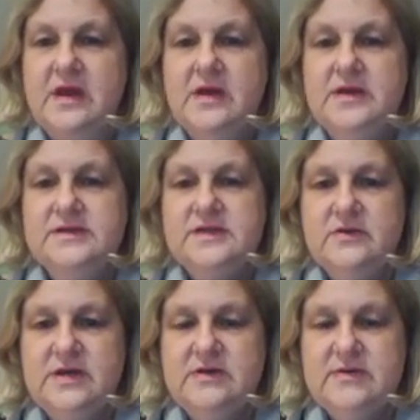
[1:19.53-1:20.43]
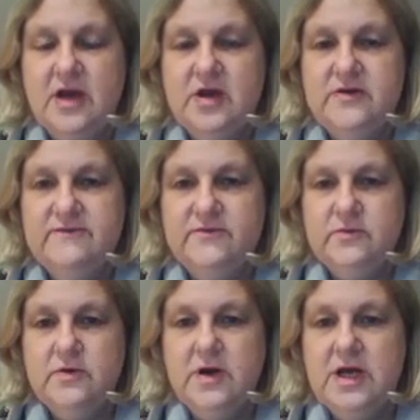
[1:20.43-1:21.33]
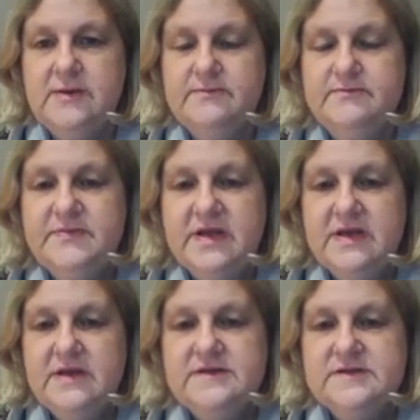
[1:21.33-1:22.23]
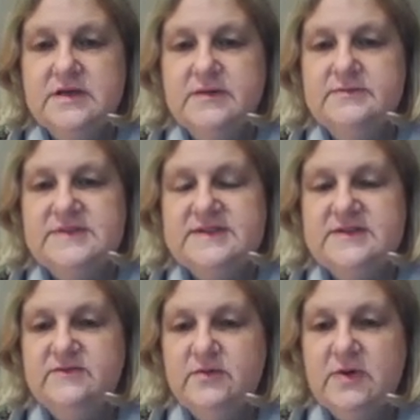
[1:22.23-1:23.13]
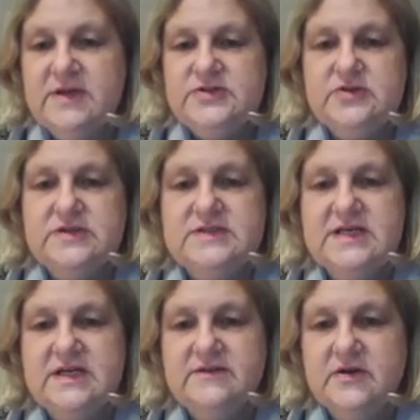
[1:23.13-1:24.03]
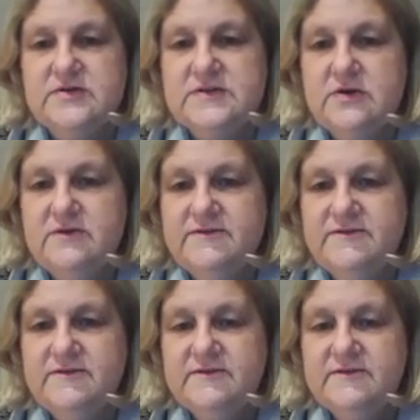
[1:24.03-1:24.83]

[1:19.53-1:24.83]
So here we go for some silver ones. You can tick those off.